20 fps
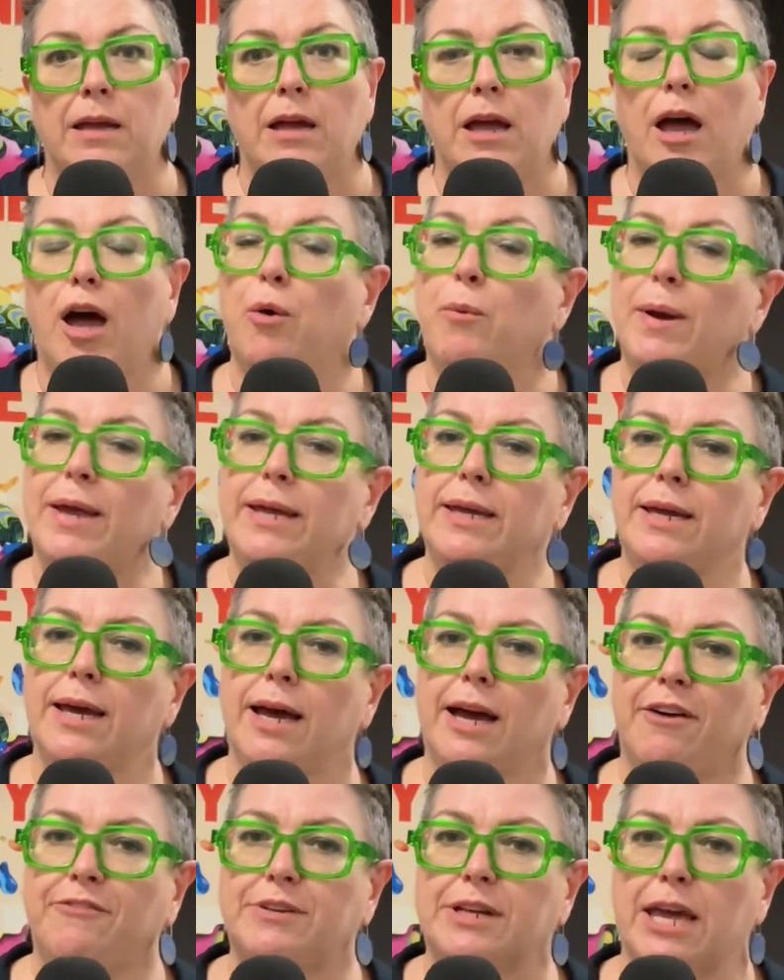A week
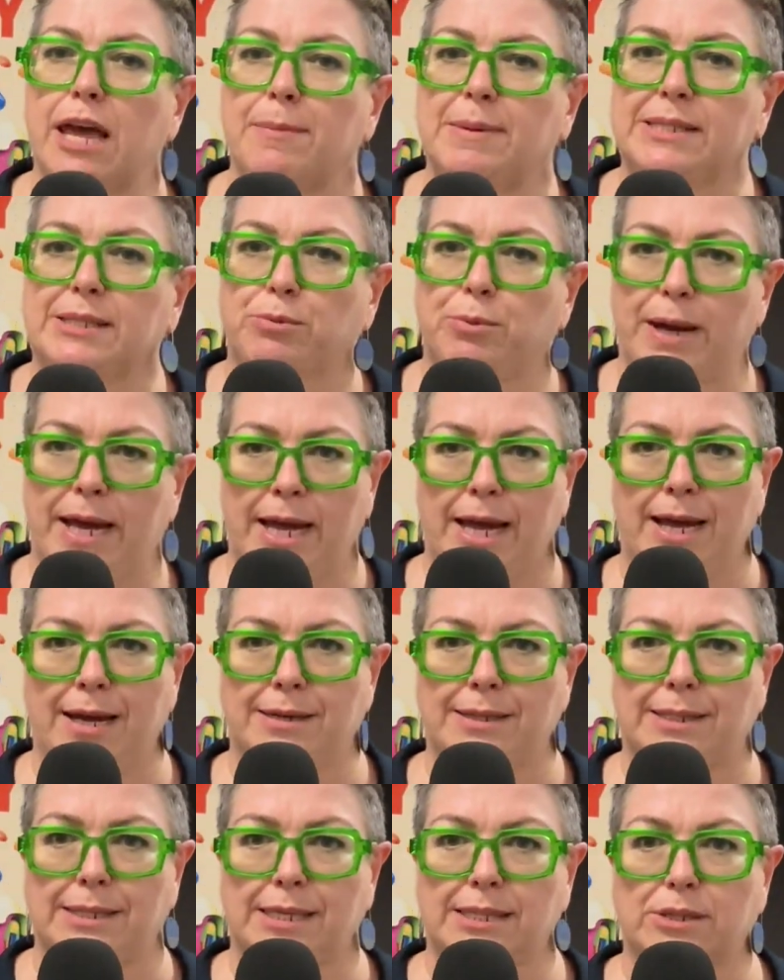after Chemist
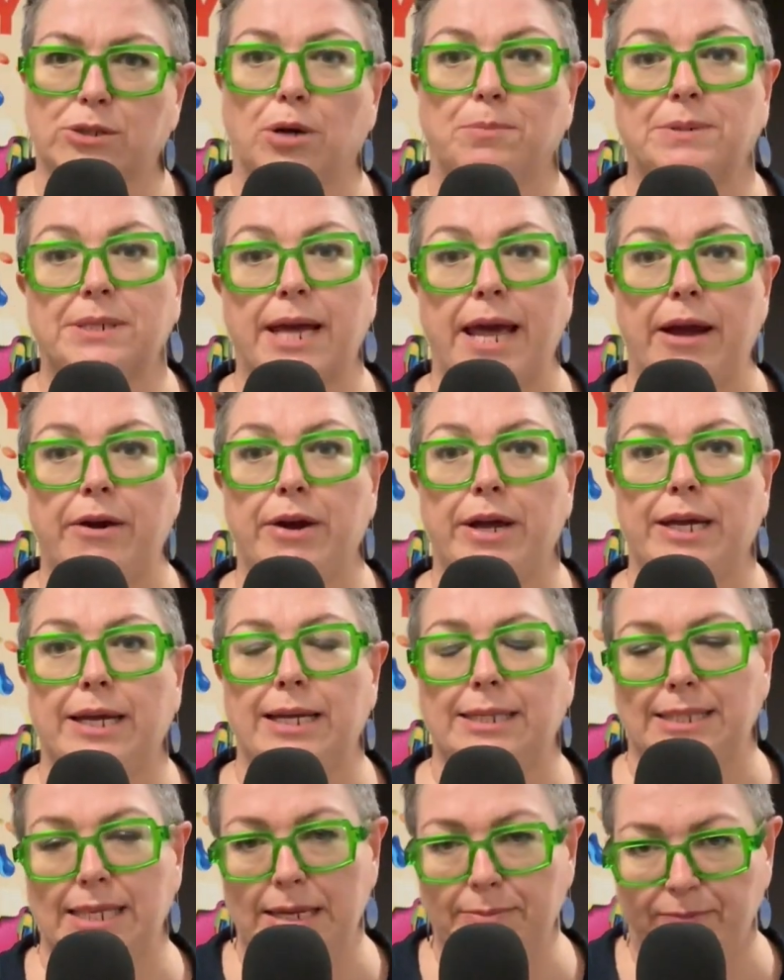Warehouse stopped carrying
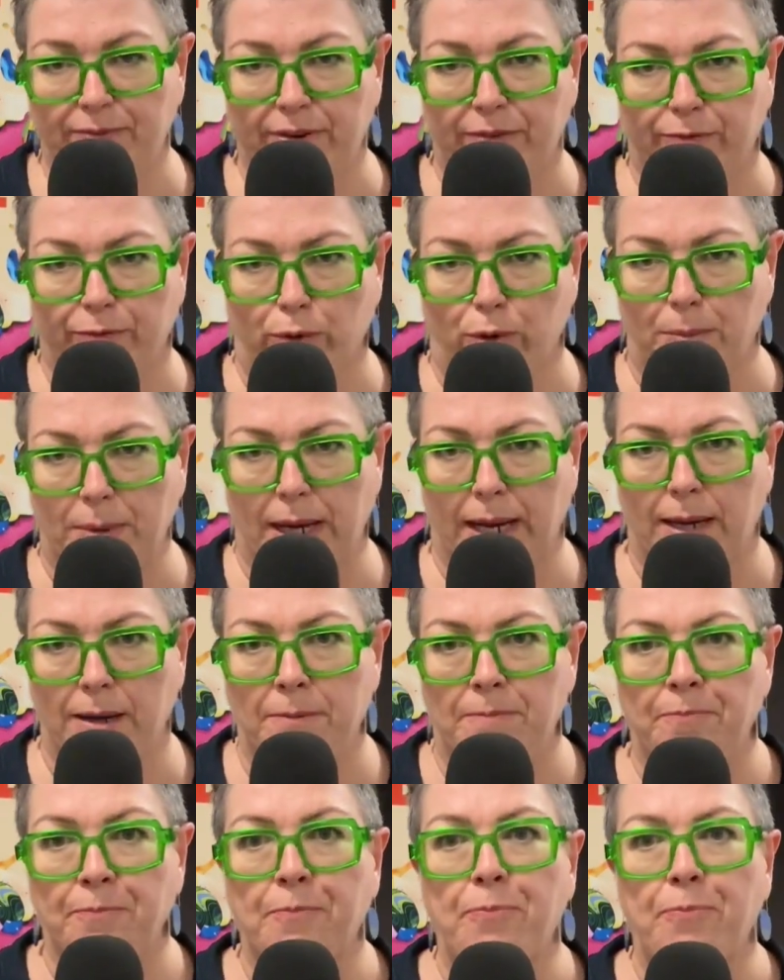its infant formula,